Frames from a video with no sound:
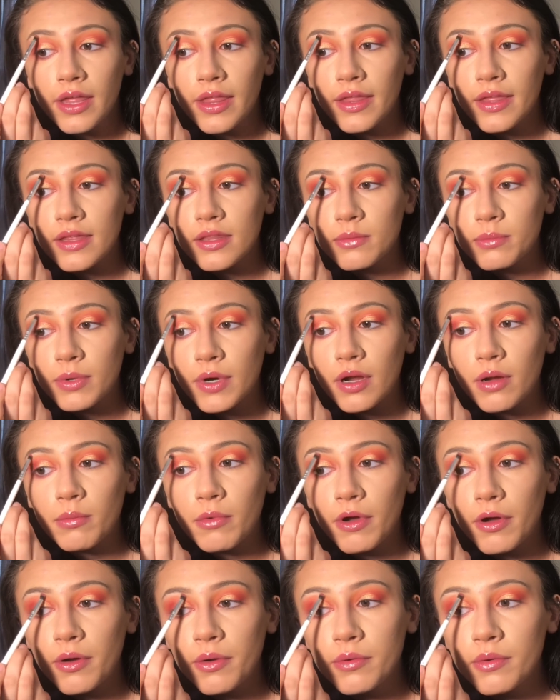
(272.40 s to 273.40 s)
Highlight the brow
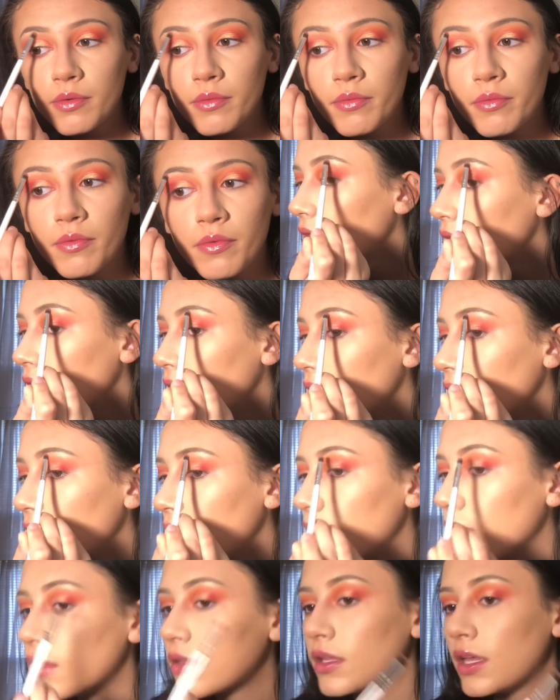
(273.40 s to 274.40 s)
bone.
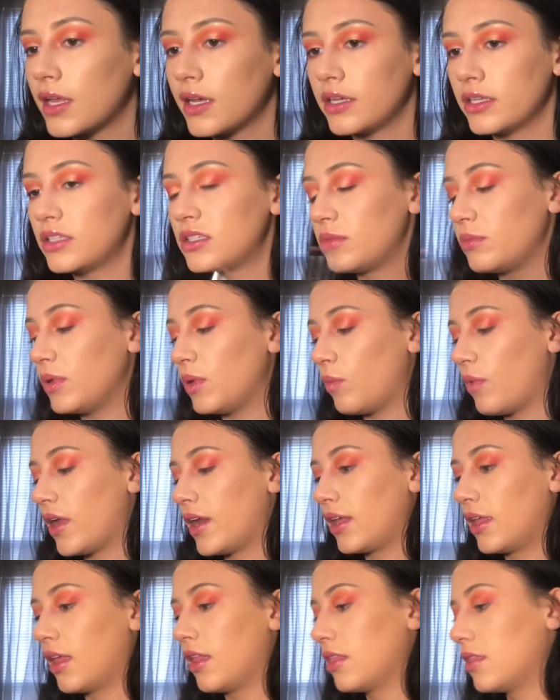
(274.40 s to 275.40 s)
Yeah, it needs to be
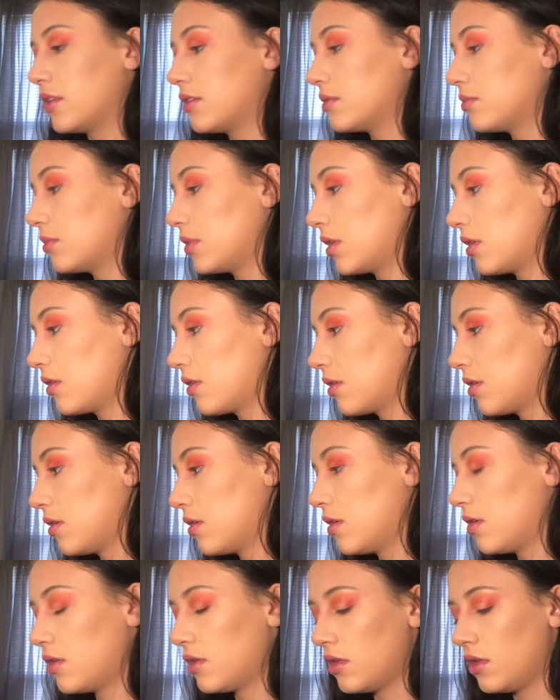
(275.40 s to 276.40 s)
wet. Yeah, this one.
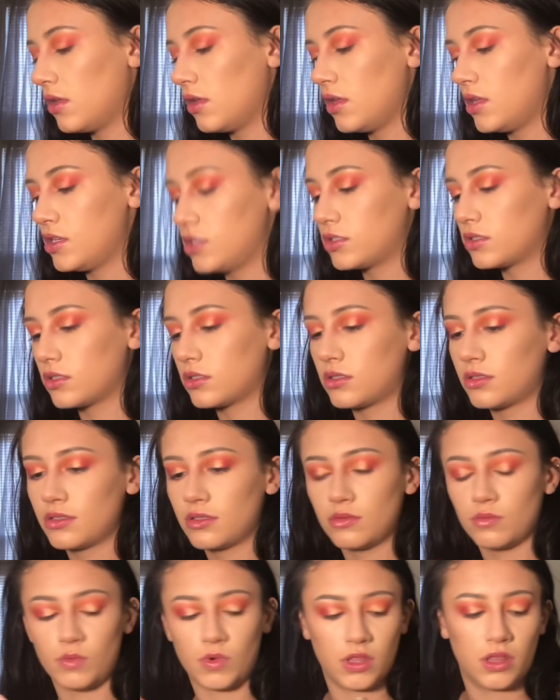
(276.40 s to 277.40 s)
It's
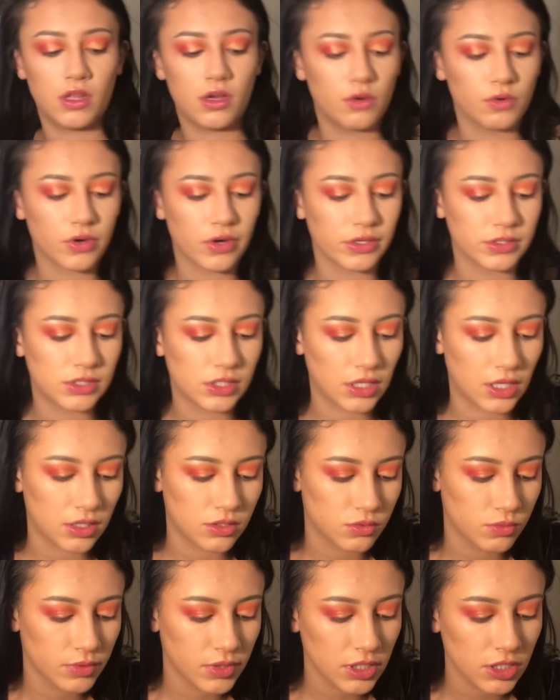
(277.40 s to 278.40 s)
just 1 hour, else it
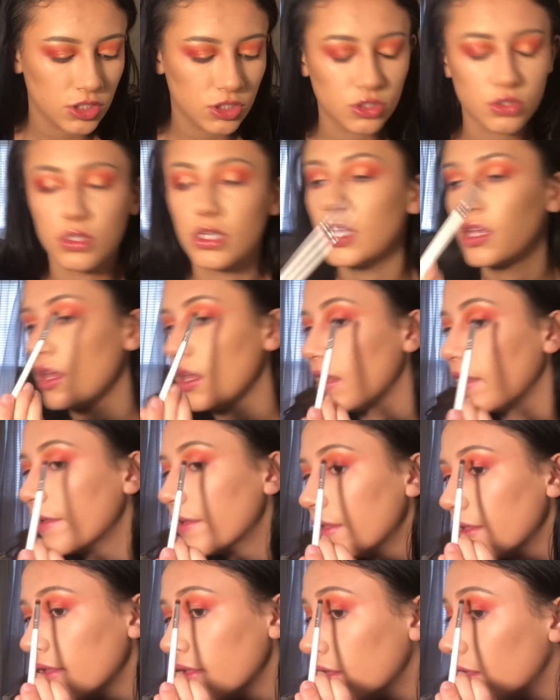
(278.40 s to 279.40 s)
gets really streaky.
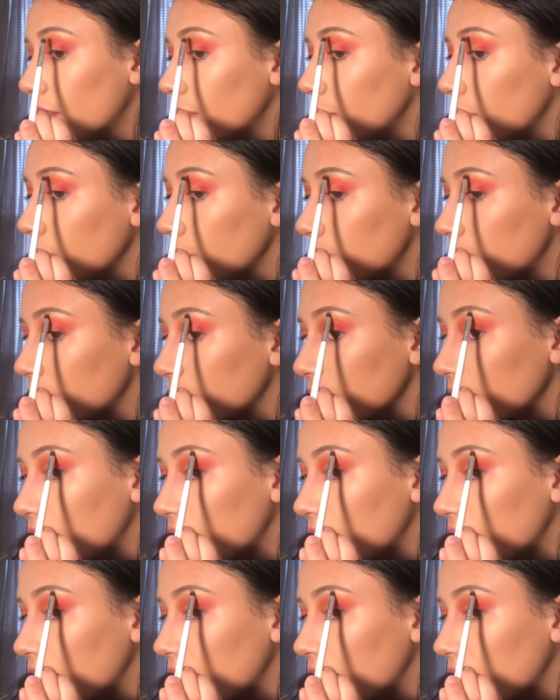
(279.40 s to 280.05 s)
People don't